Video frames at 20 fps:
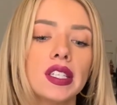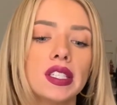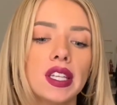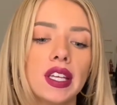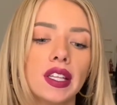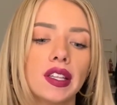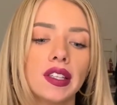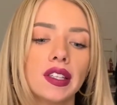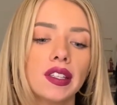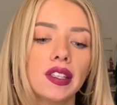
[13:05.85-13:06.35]

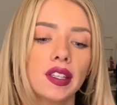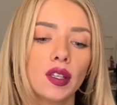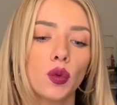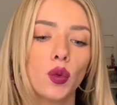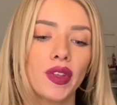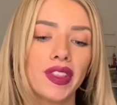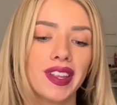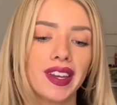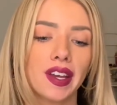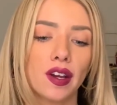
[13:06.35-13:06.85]
daylight, like
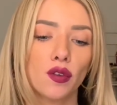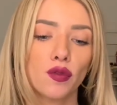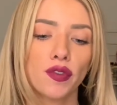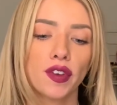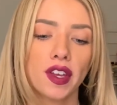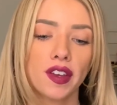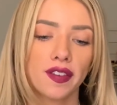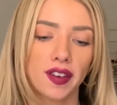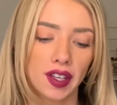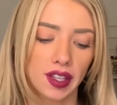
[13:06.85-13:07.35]
with an
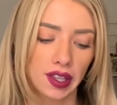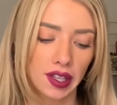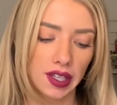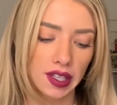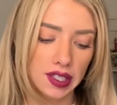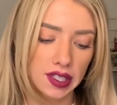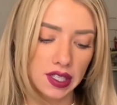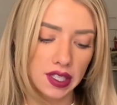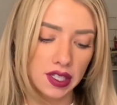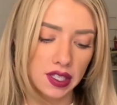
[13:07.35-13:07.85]
outfit, if I
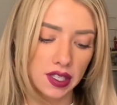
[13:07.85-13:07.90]
liked it.